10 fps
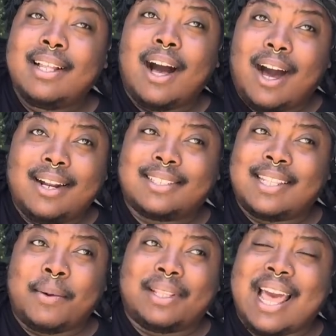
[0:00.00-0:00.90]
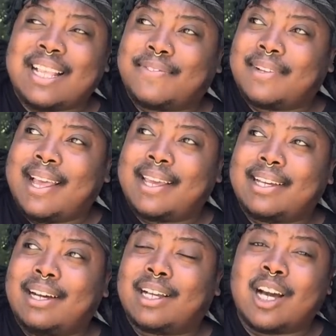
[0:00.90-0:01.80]
honestly, they would last for like
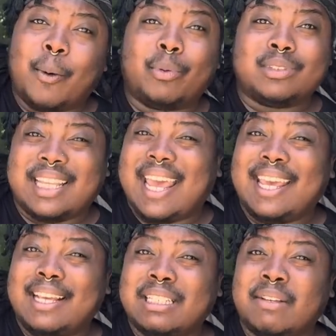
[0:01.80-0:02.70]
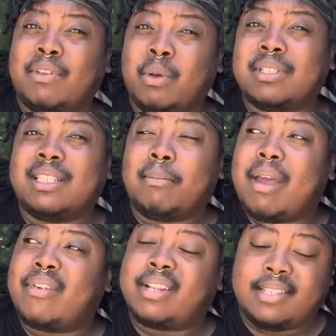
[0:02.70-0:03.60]
a couple days of using them
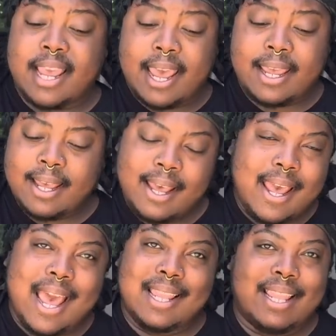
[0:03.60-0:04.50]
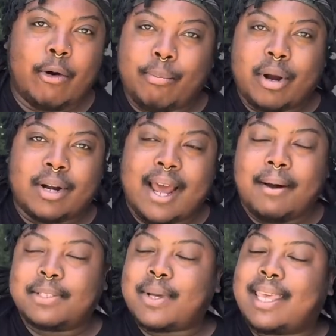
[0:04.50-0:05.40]
every day, and then they would burn
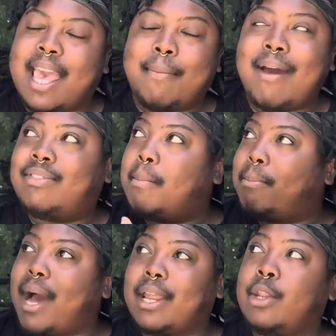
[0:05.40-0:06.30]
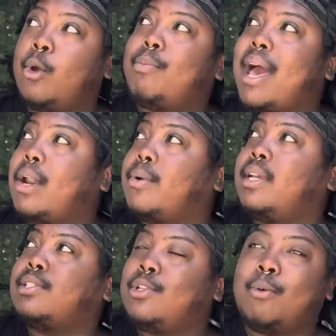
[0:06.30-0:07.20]
out. So I kept having to buy new
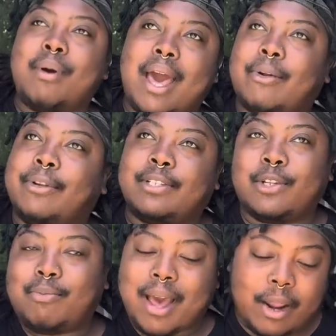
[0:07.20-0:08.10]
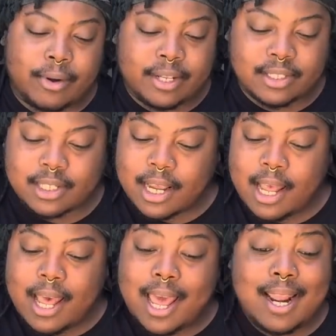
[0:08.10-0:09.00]
batteries,
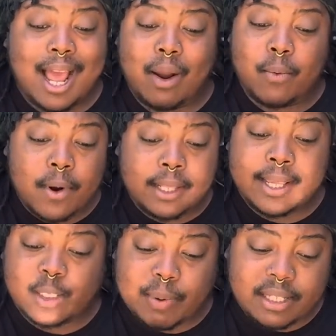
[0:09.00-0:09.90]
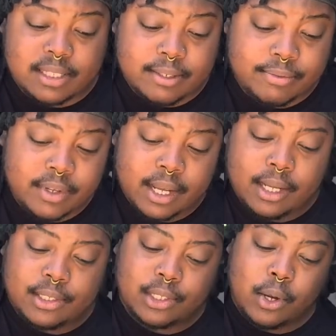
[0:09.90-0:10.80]
and it got really expensive.
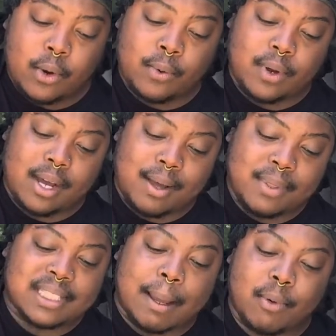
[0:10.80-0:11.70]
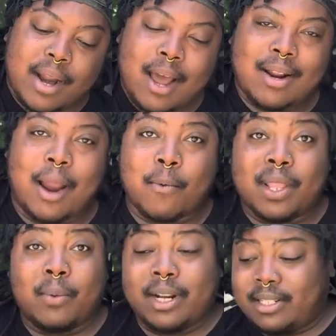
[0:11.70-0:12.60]
So this time around, I really
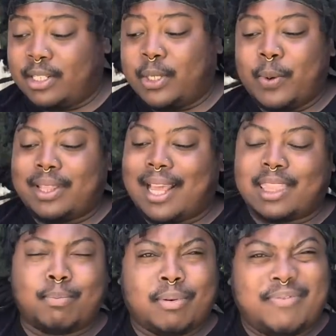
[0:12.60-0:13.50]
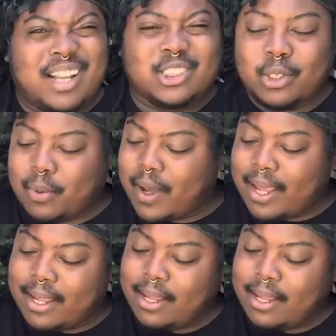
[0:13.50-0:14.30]
wanted to do it like the professional way,